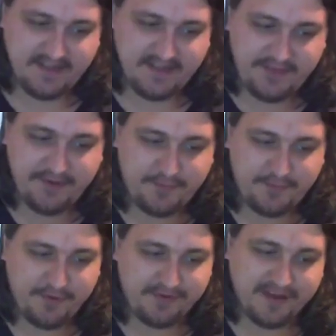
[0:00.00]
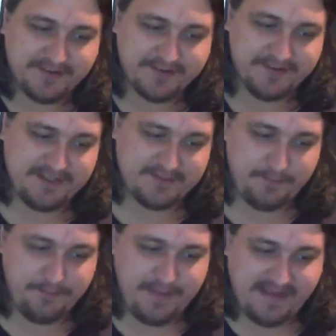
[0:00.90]
third world countries
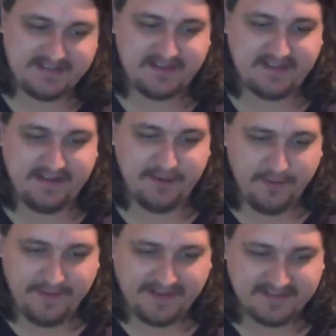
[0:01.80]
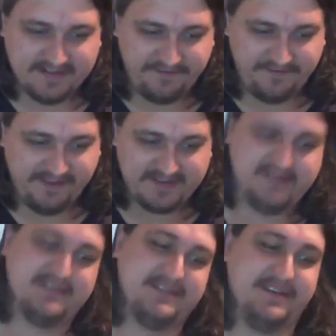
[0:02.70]
with basically who are basically
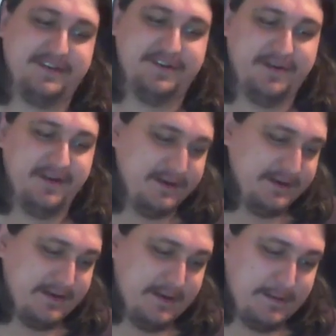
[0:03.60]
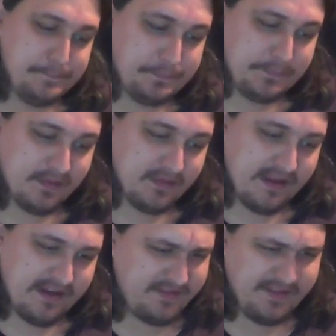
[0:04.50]
defenseless, you know.
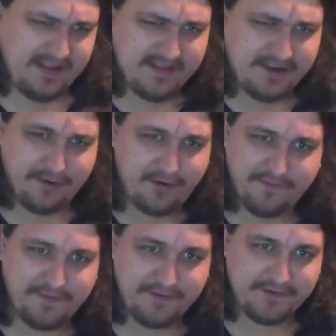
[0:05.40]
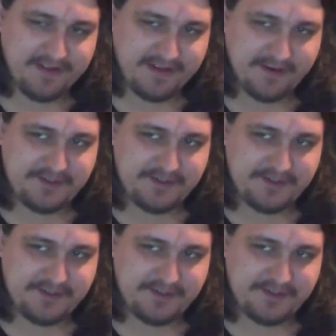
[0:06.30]
And even then they don't often they don't